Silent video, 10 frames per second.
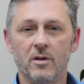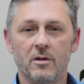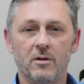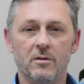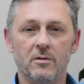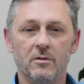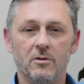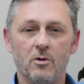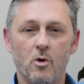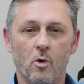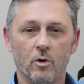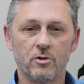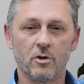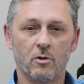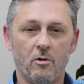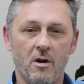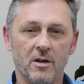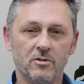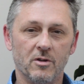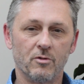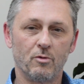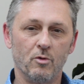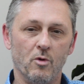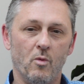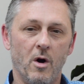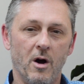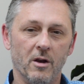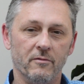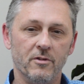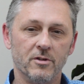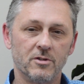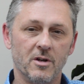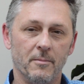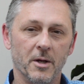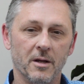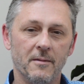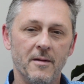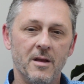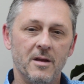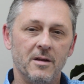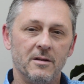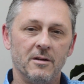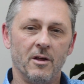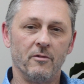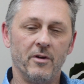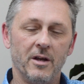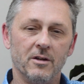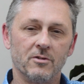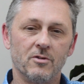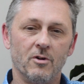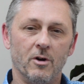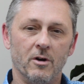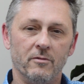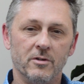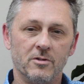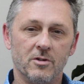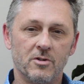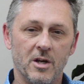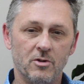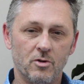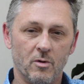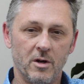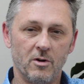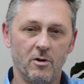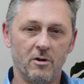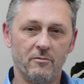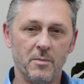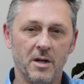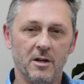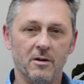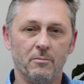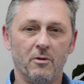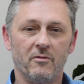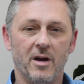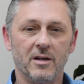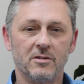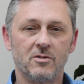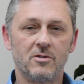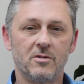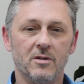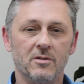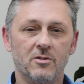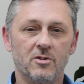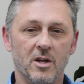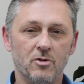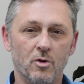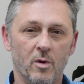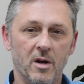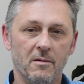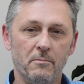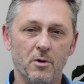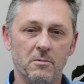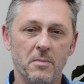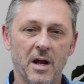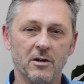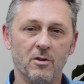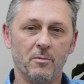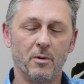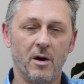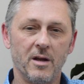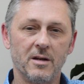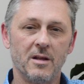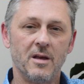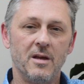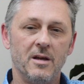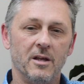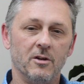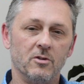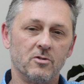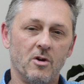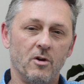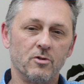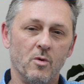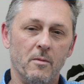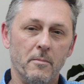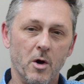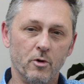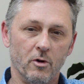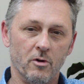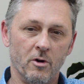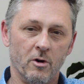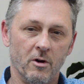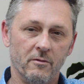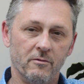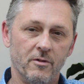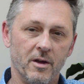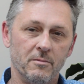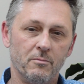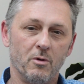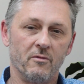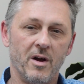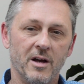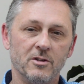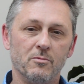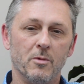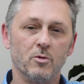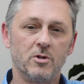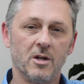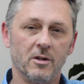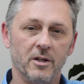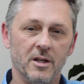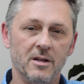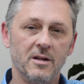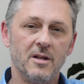that course across and through the wall of the stomach. Now the vagus nerve is a sensory nerve, meaning it provides sensory input back to the brain, and it's also a motor nerve that provides motility